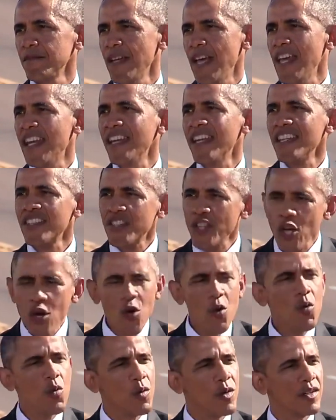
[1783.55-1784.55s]
And it is
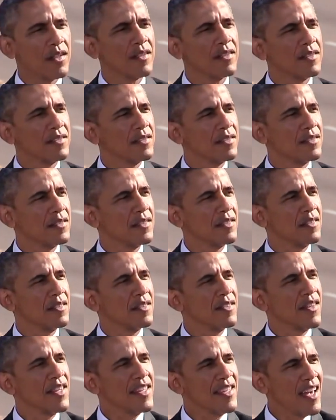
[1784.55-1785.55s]
you,
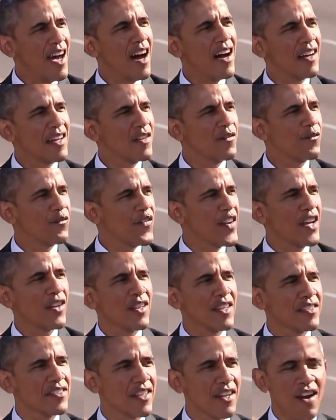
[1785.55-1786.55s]
the young and
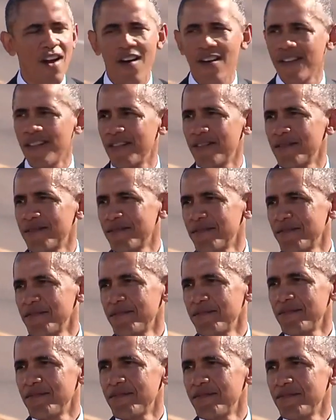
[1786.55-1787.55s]
fearless at heart,
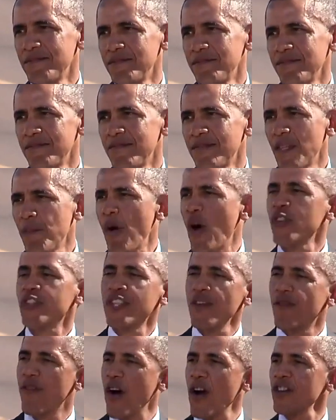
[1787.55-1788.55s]
the
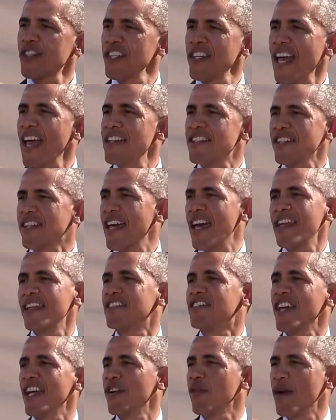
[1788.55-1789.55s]
most diverse and
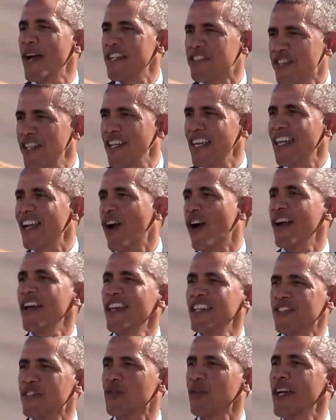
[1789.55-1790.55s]
educated generation in our
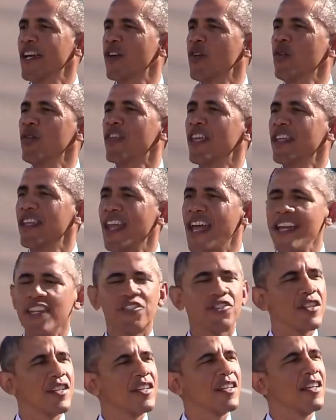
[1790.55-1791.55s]
history, who the
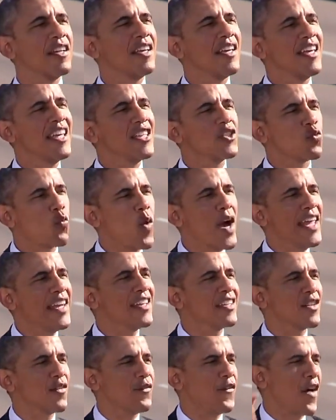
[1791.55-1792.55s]
nation is
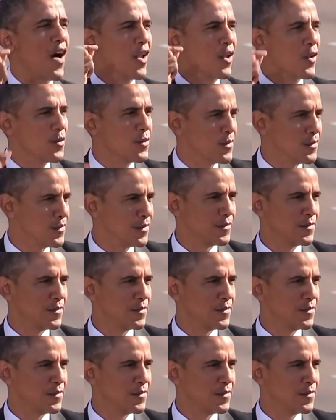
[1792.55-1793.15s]
waiting to follow.